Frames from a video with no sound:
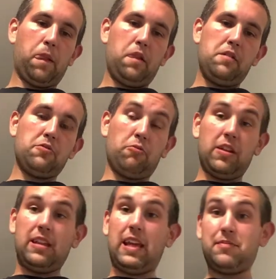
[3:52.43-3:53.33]
This is one
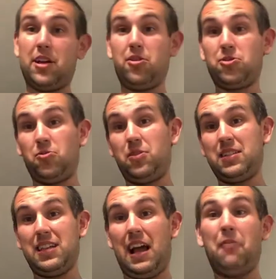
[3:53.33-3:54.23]
of the games I also want
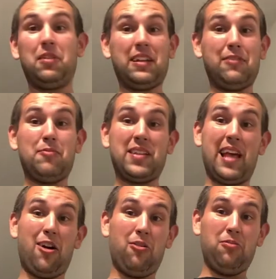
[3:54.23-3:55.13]
to say I want to give them an
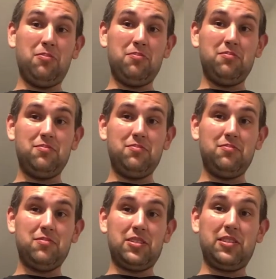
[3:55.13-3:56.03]
L,
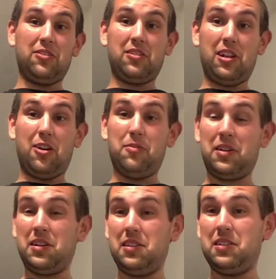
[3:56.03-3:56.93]
the Steelers an L,
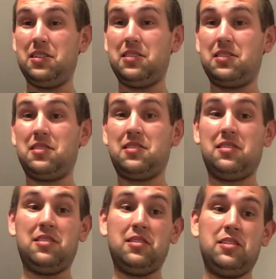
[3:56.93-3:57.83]
because
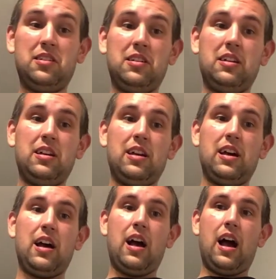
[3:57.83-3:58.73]

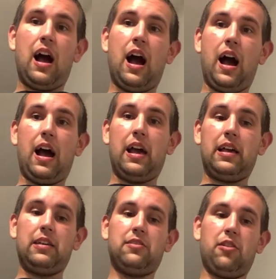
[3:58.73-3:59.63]

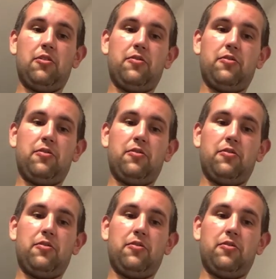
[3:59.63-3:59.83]
I don't